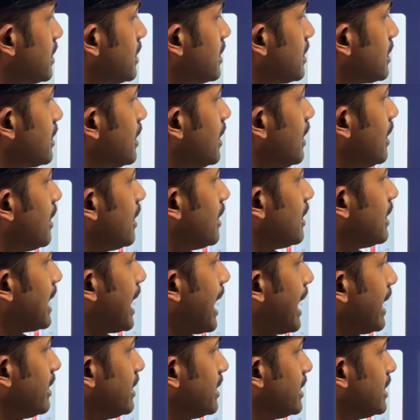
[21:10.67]
color
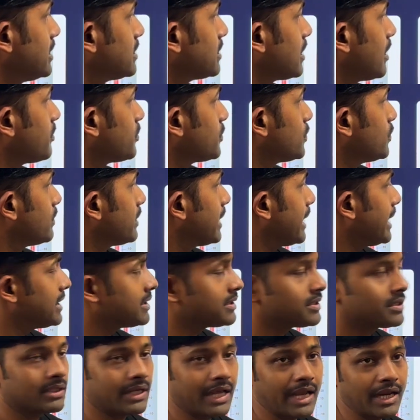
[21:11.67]
line is up to
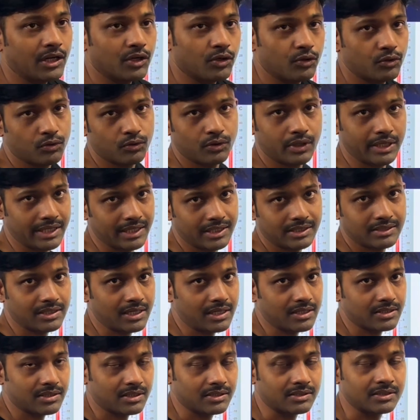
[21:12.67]
raised 82 degrees
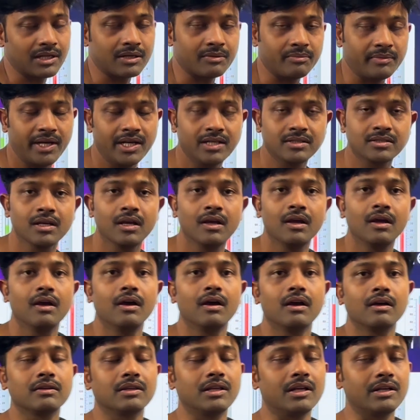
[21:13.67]
Celsius. That means
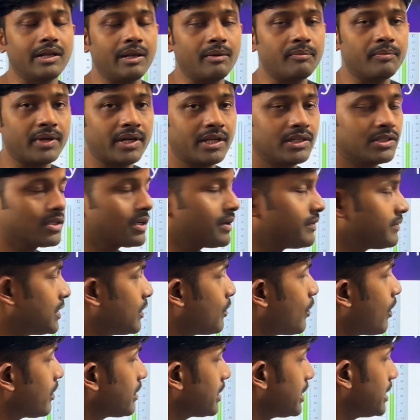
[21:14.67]
the temperature of
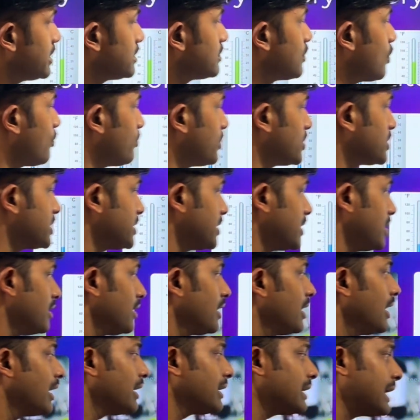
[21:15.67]
the water is how much here?
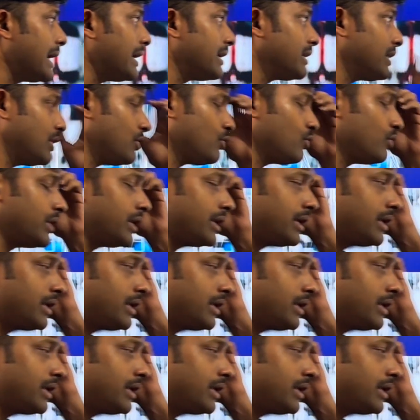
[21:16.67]
82